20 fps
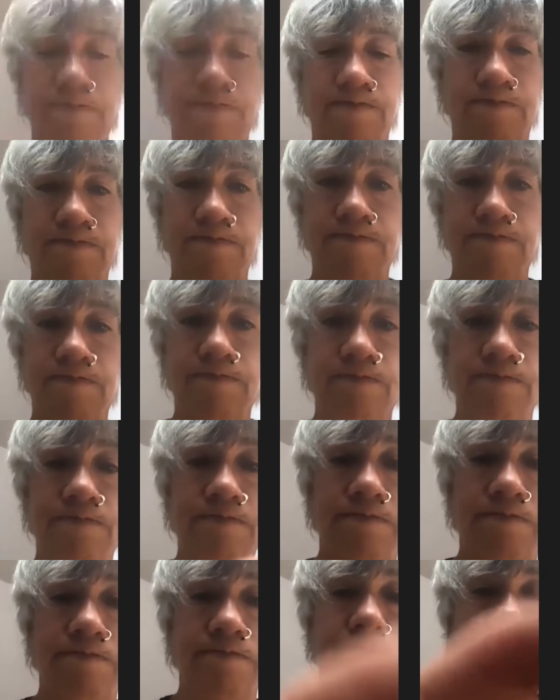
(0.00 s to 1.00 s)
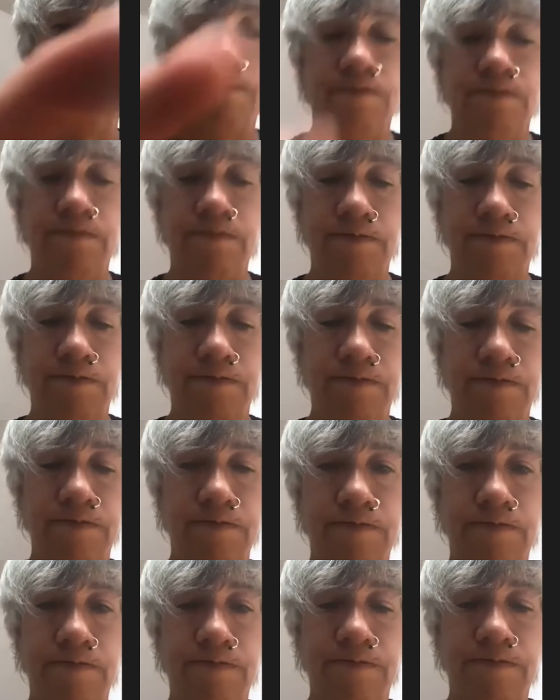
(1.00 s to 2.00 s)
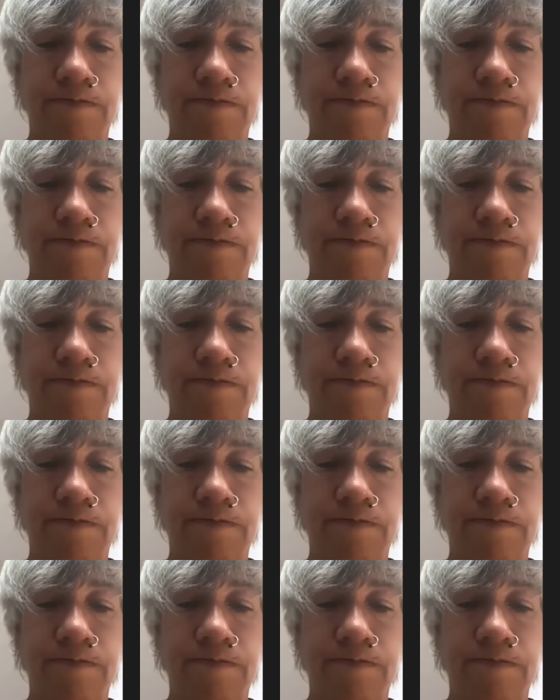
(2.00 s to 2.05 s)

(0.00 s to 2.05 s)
Nobody speaks.